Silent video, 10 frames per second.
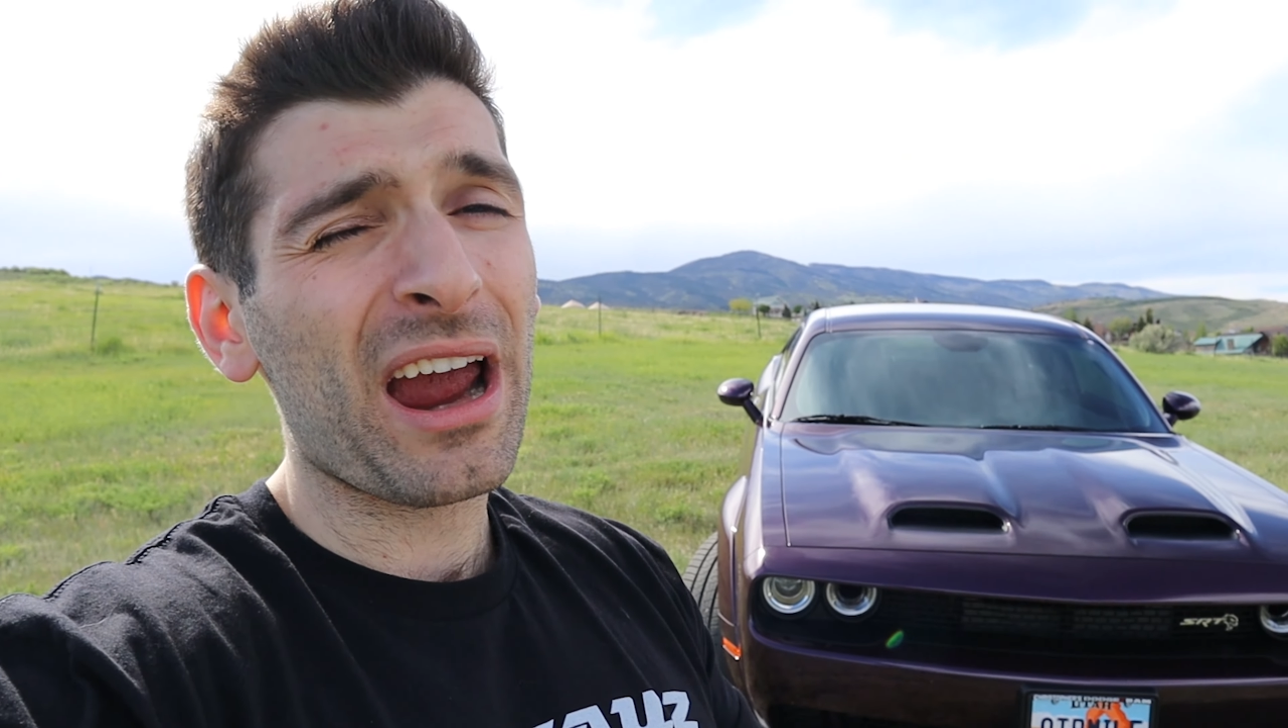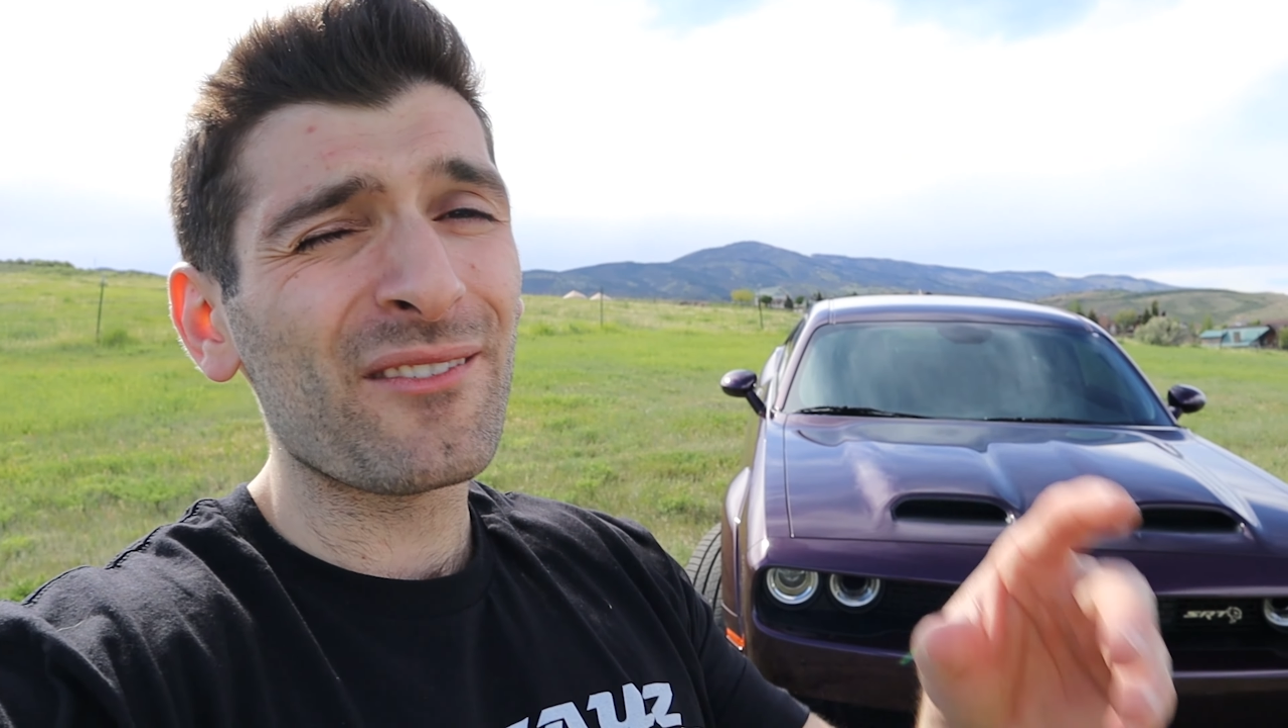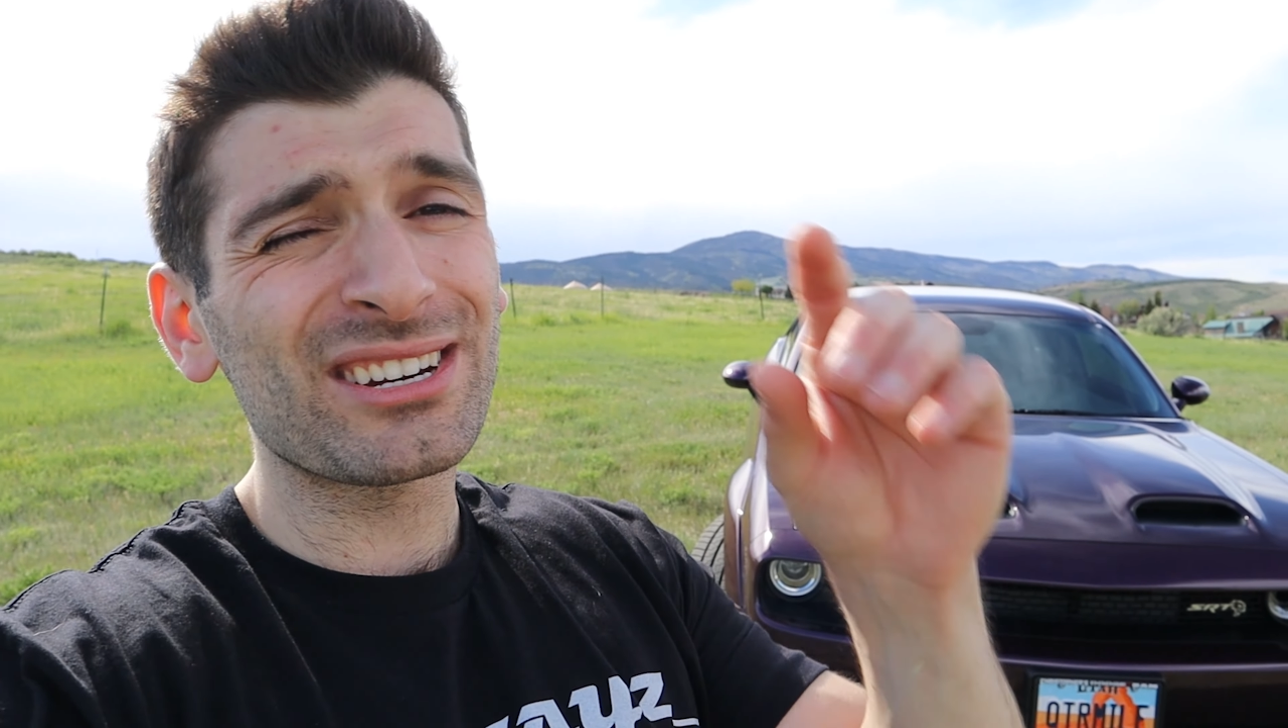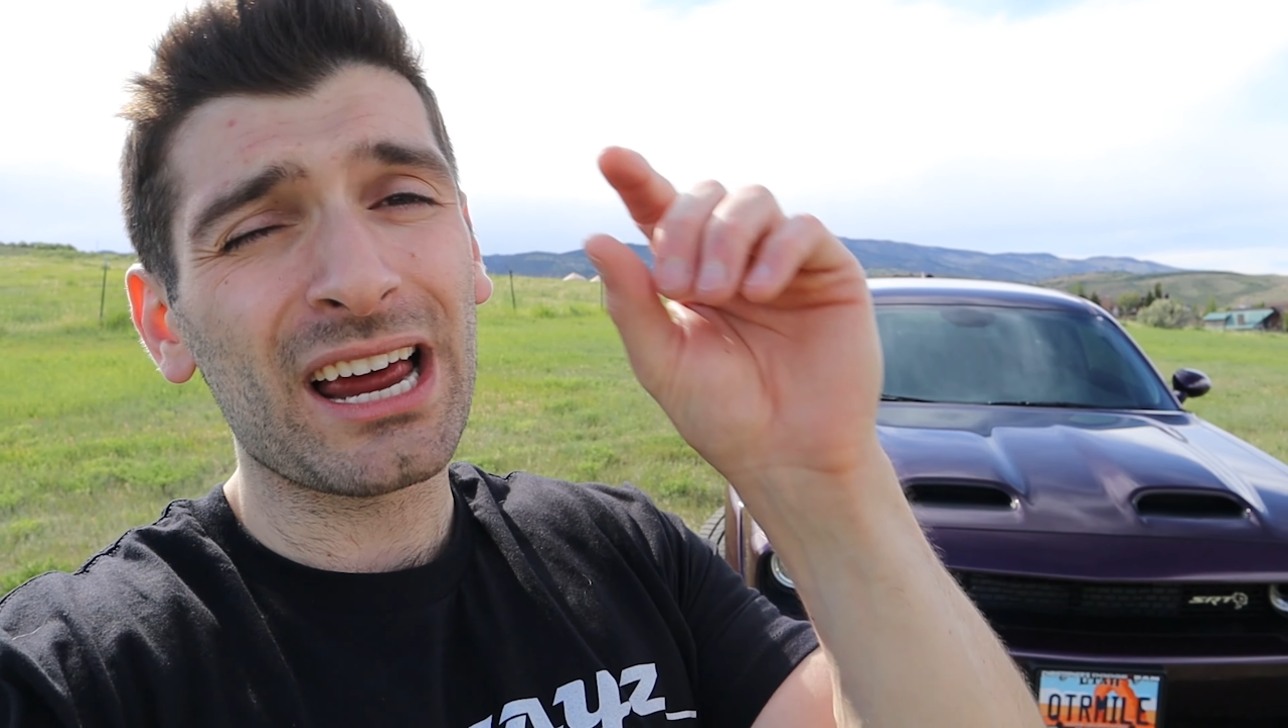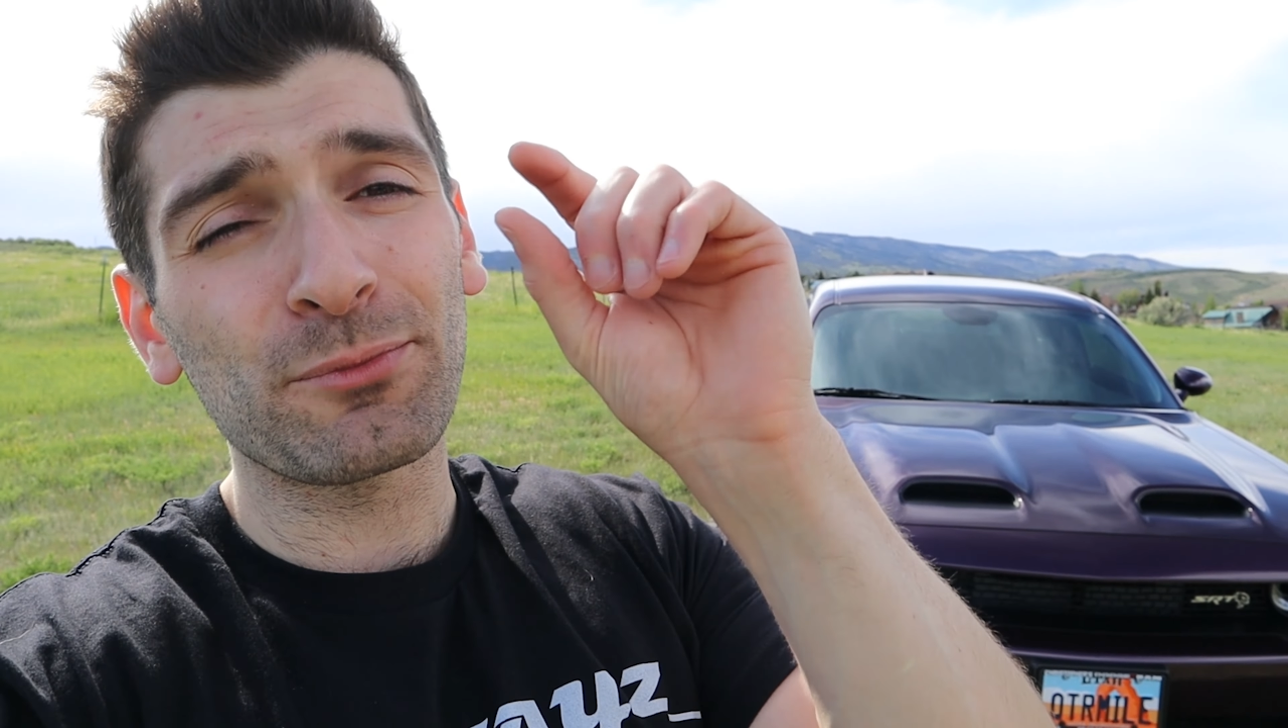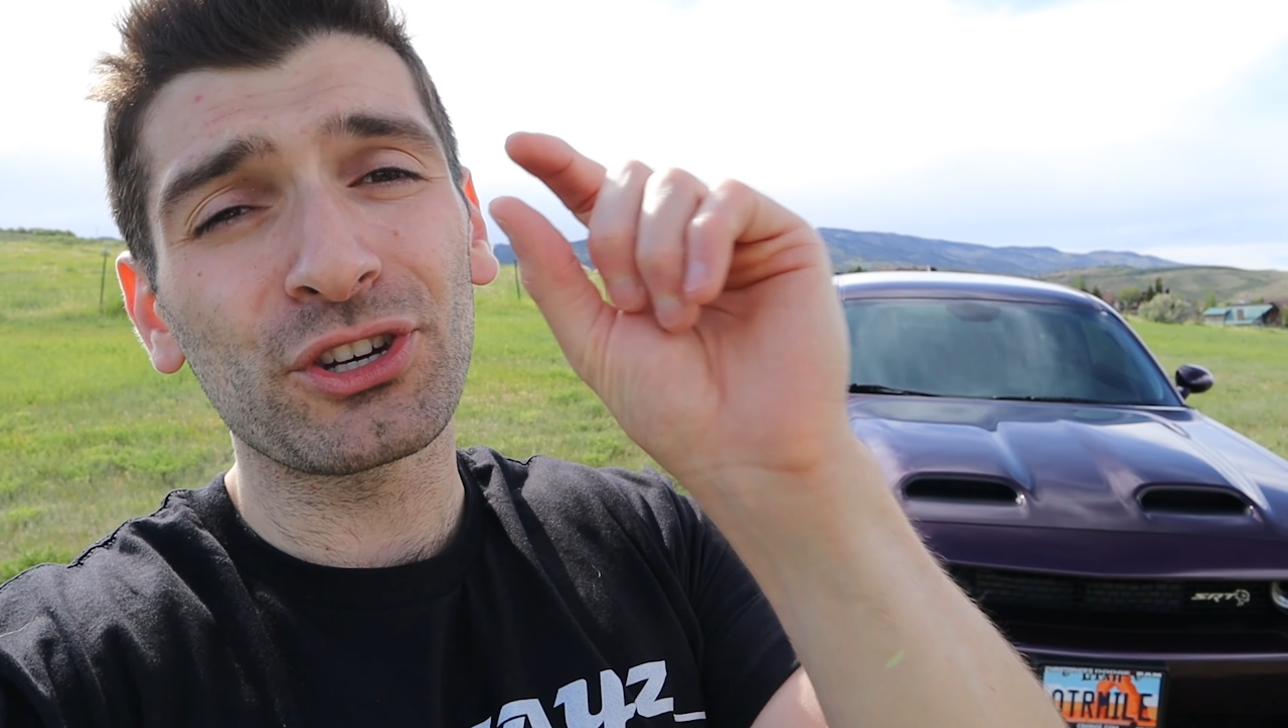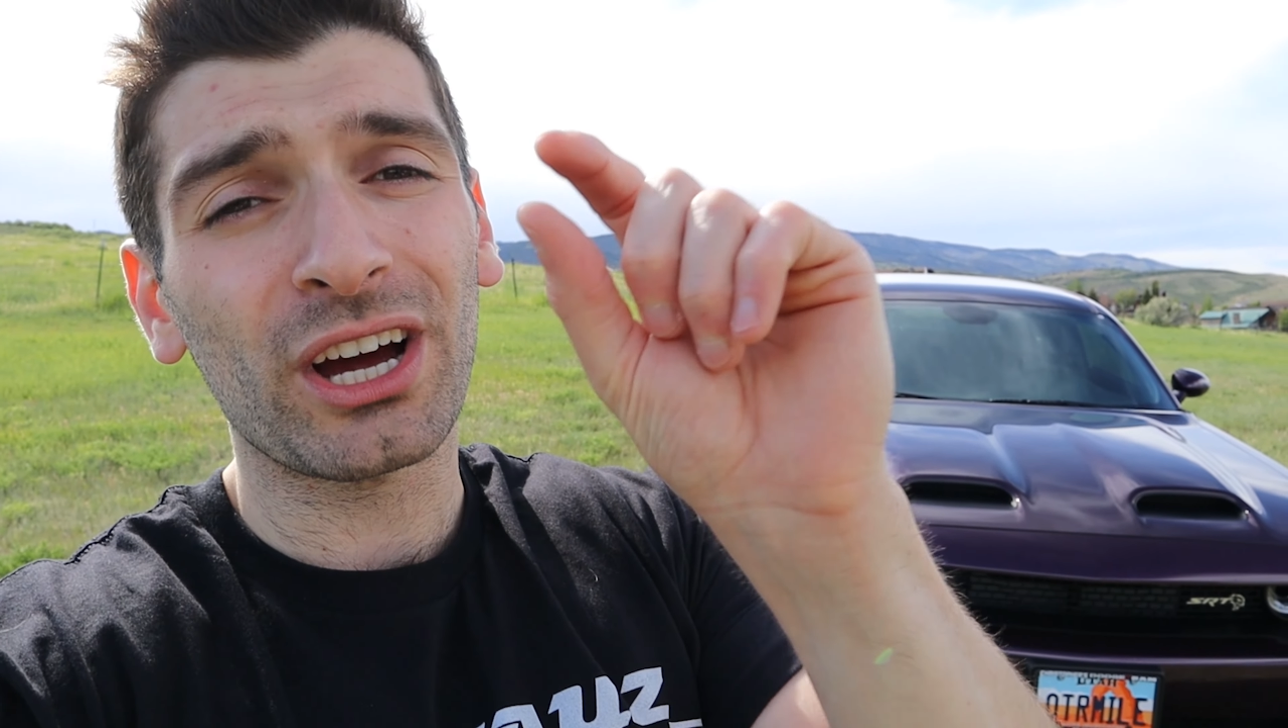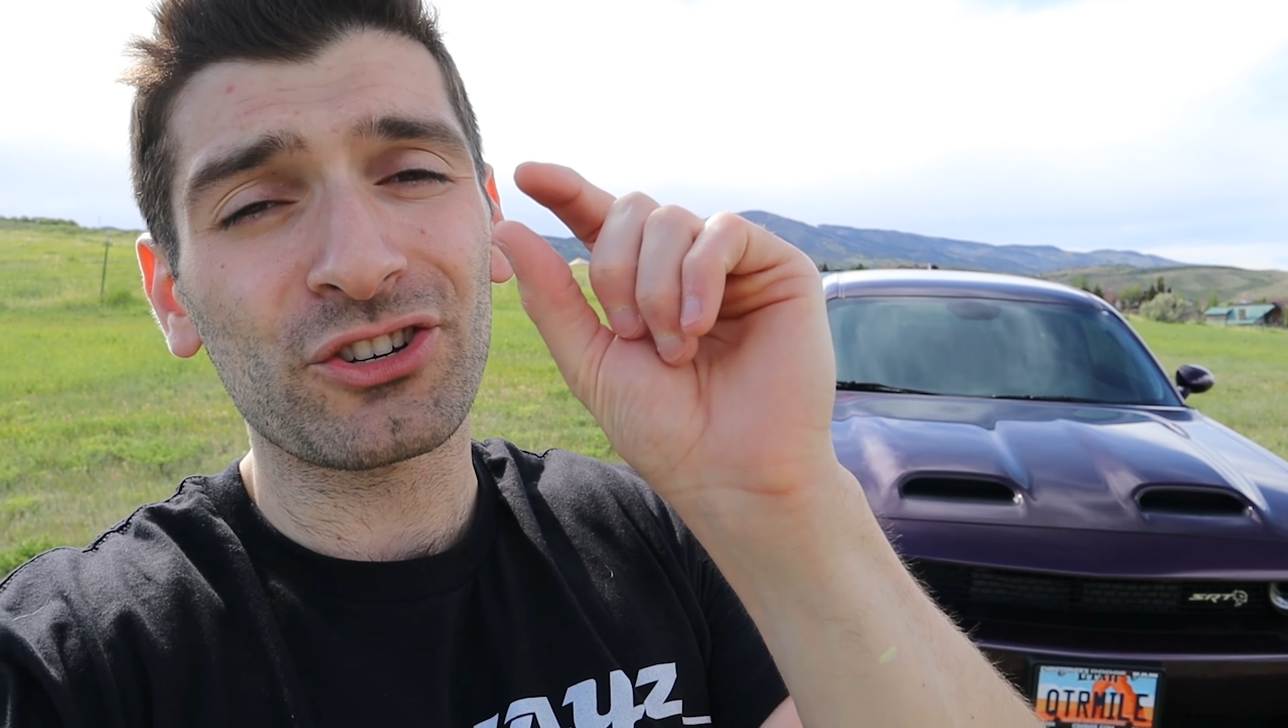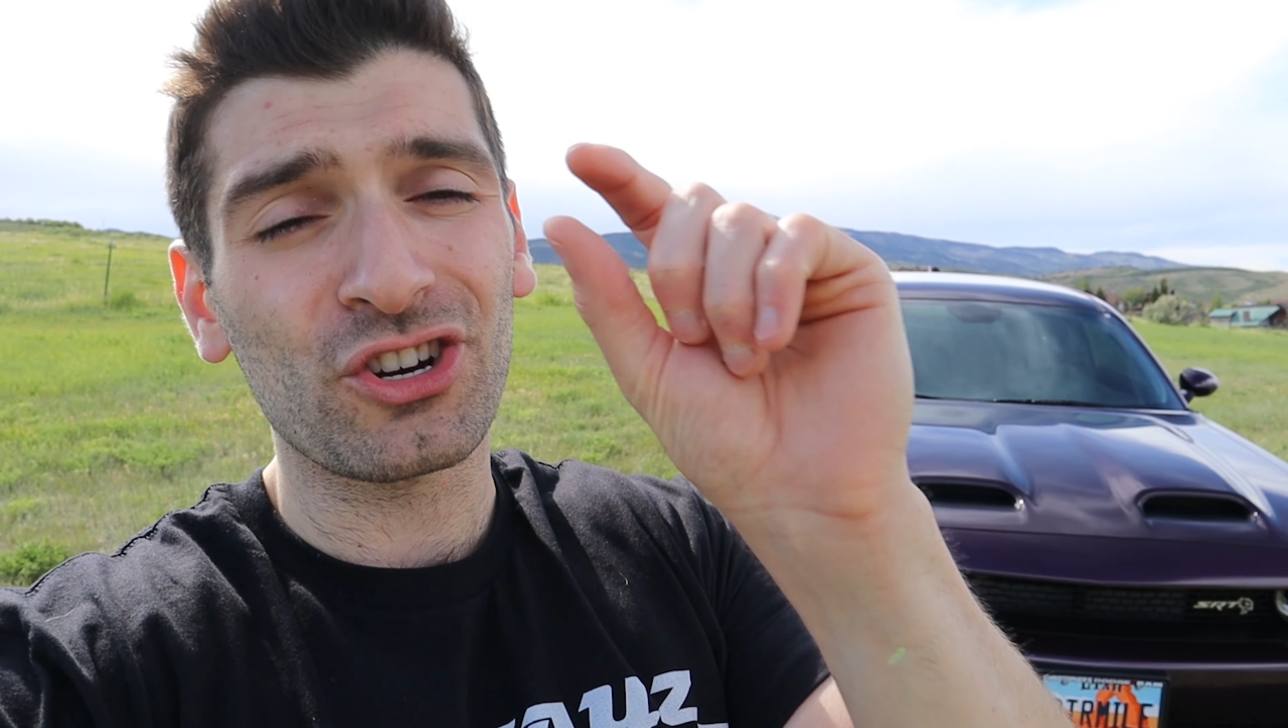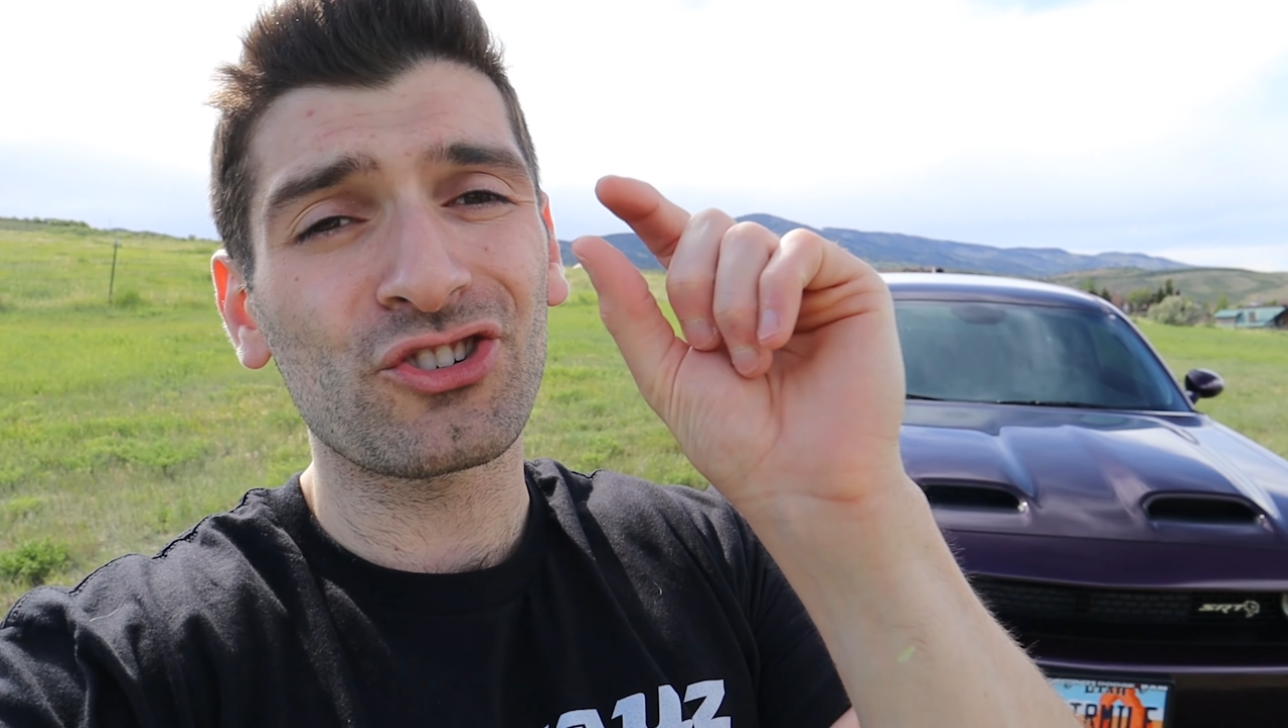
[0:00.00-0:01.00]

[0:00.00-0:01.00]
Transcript: every time you touch